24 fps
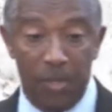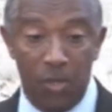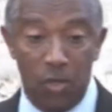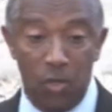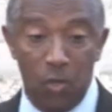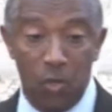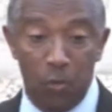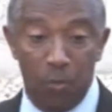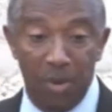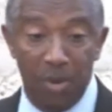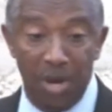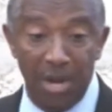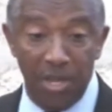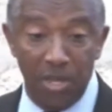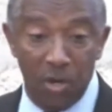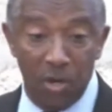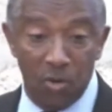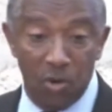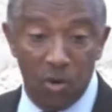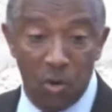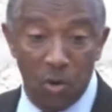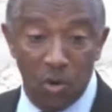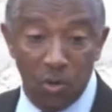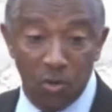you bring
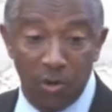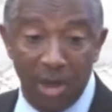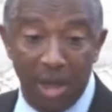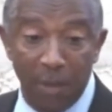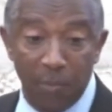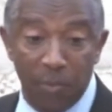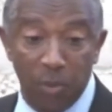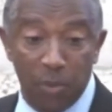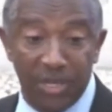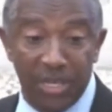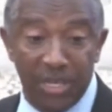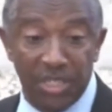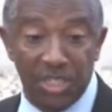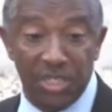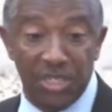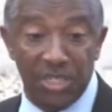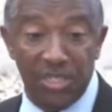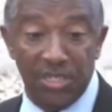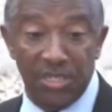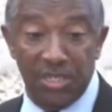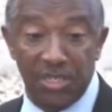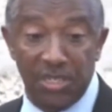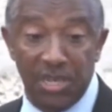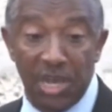your own
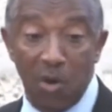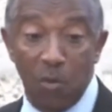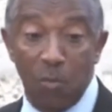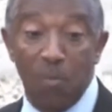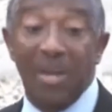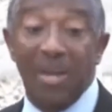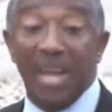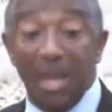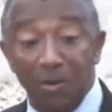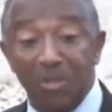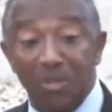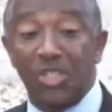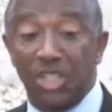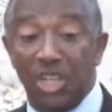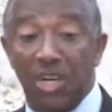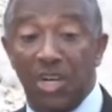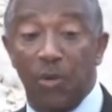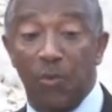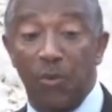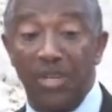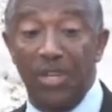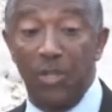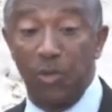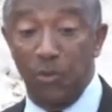reputation into doubt. But I will
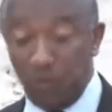share it with